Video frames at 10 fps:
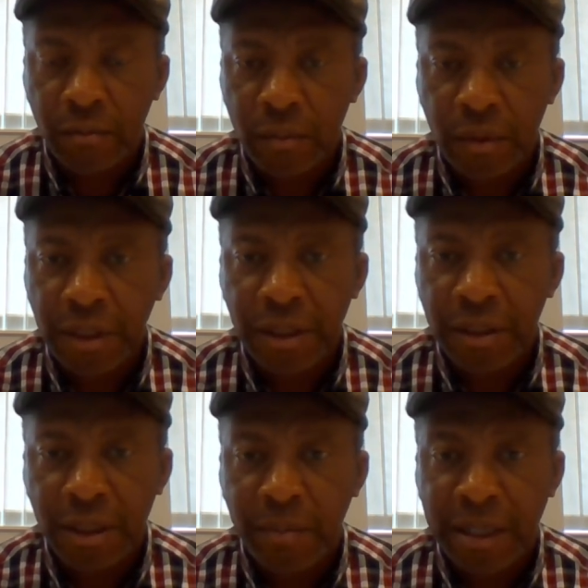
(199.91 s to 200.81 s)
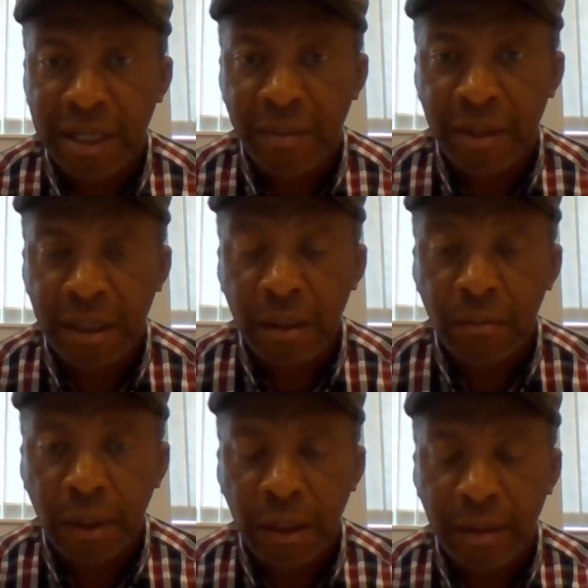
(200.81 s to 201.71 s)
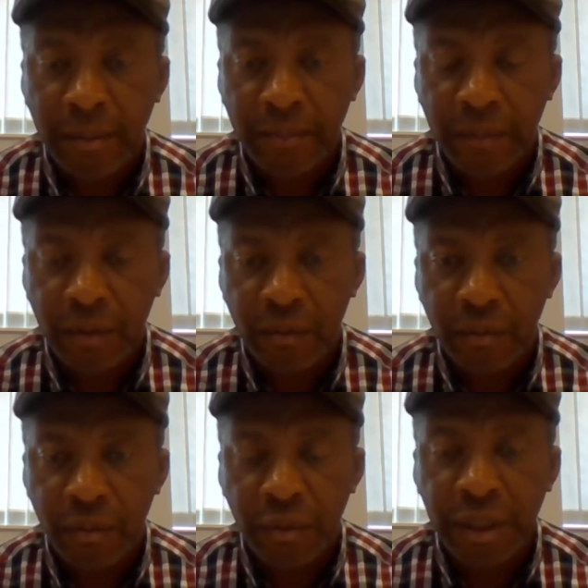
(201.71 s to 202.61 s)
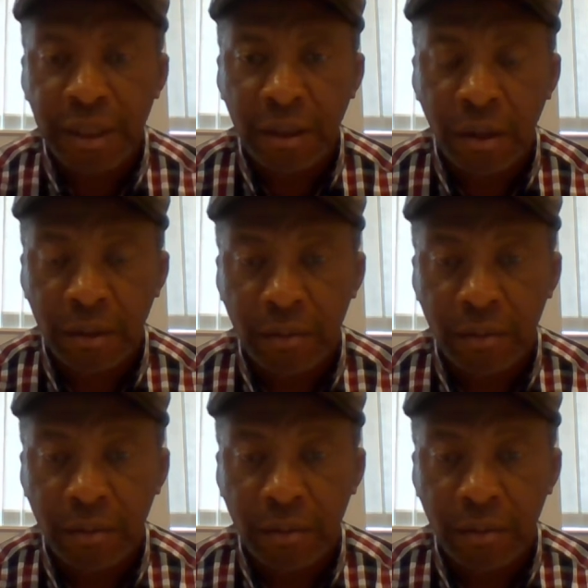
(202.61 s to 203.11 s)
since this pandemic really got